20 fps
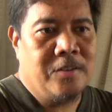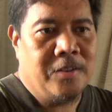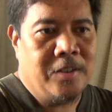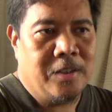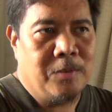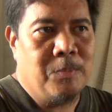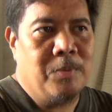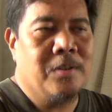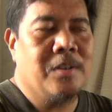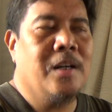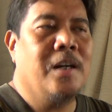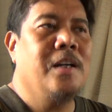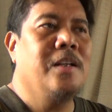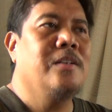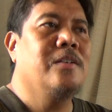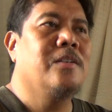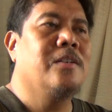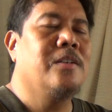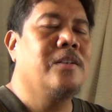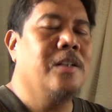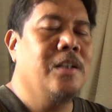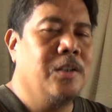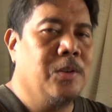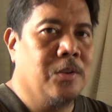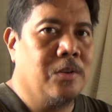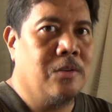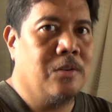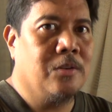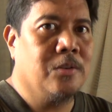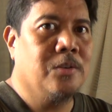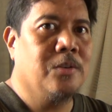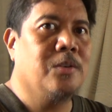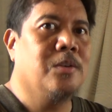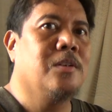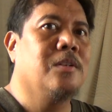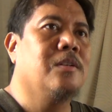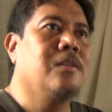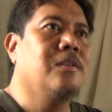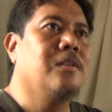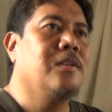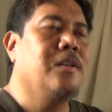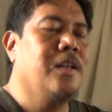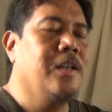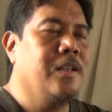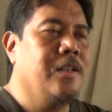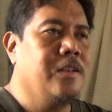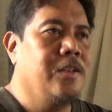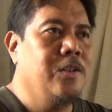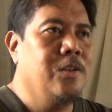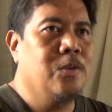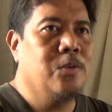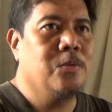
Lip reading: sit beside her and talk to her, and